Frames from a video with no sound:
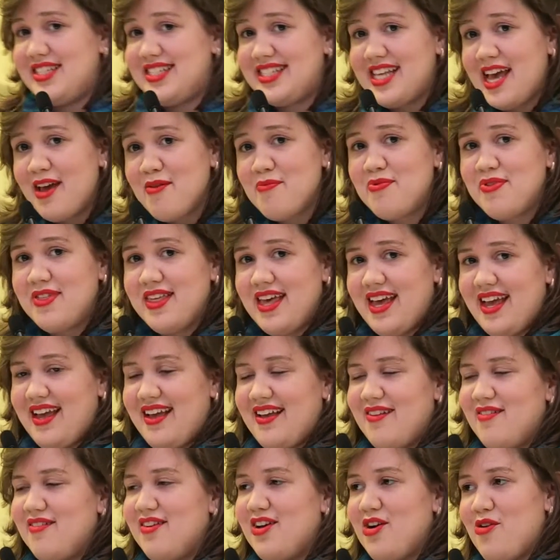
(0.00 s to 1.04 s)
the same
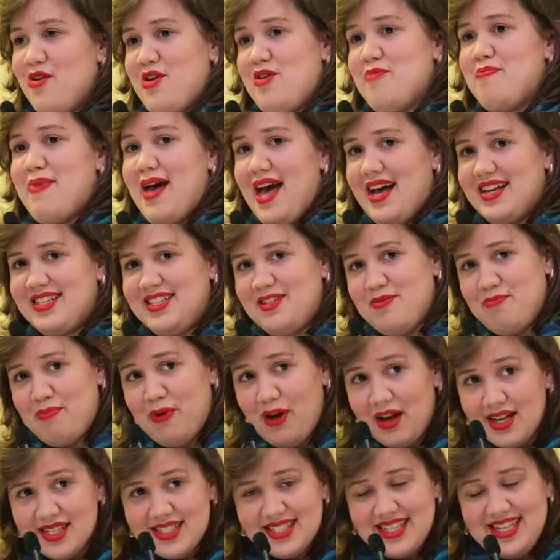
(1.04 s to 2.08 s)
thing going back to
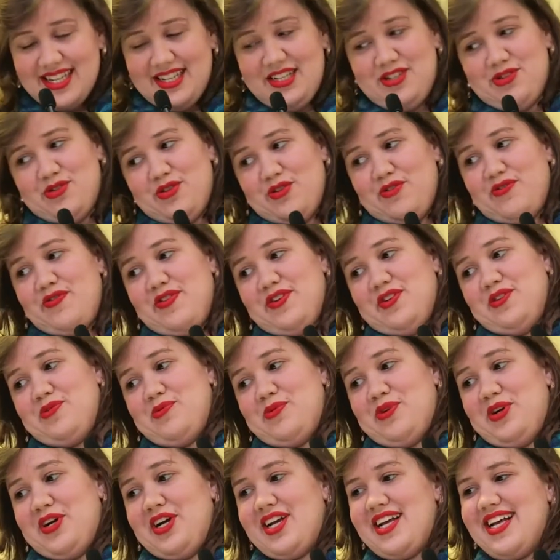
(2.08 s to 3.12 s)
Bosnia and doing field
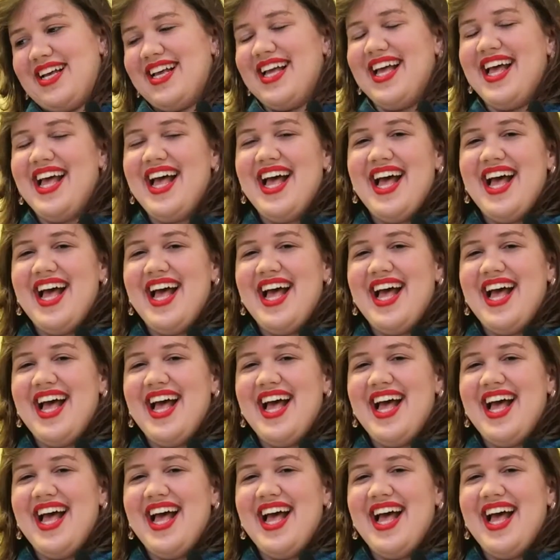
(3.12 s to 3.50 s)
work.